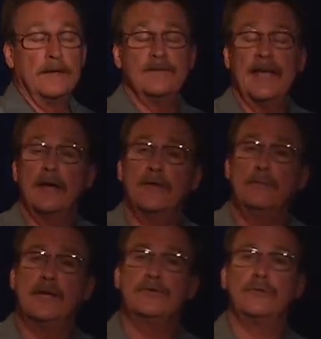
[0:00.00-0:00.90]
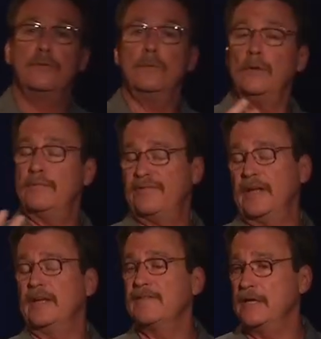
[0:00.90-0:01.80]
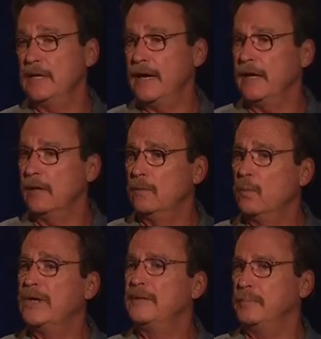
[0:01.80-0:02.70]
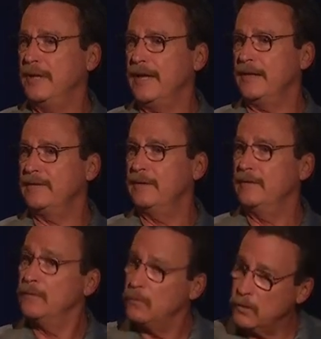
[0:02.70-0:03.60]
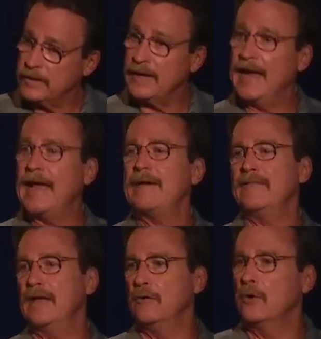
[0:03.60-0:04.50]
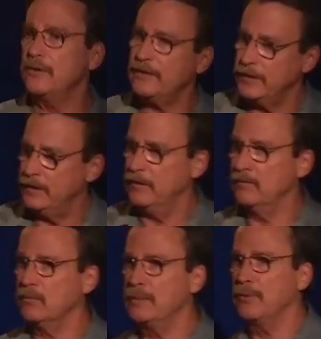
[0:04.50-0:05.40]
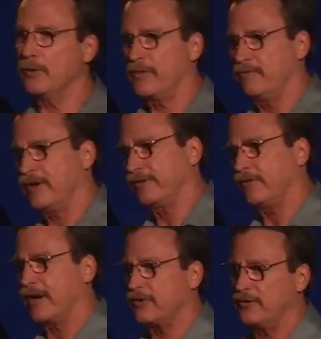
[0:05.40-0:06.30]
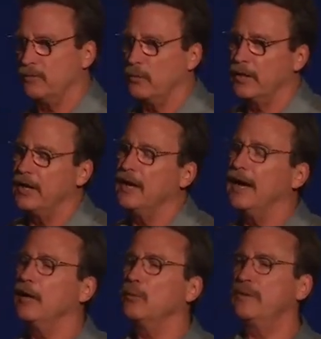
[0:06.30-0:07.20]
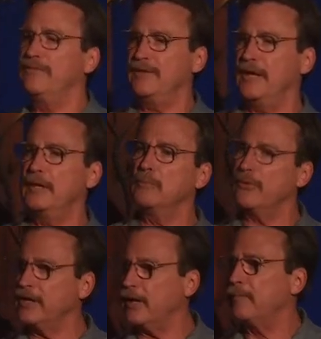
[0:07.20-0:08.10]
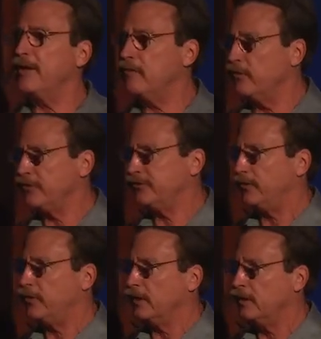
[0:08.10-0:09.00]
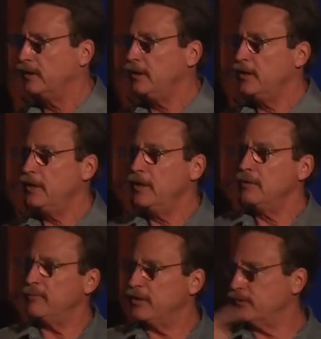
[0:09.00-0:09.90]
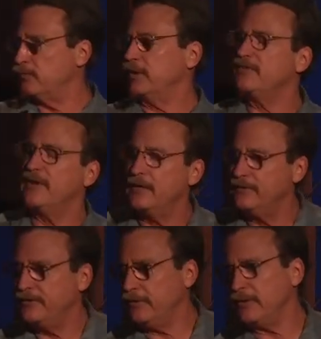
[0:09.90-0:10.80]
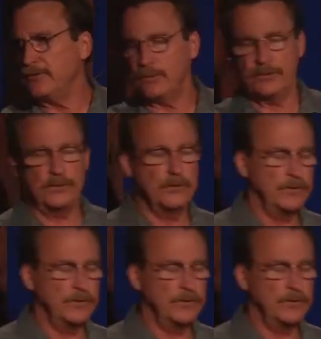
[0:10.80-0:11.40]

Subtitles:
how they measured the flooding of the Nile, when to plant, when to have that earthly rebirth and resurrection, when the Nile would flood and bring up that rich soil. Because what Sirius will do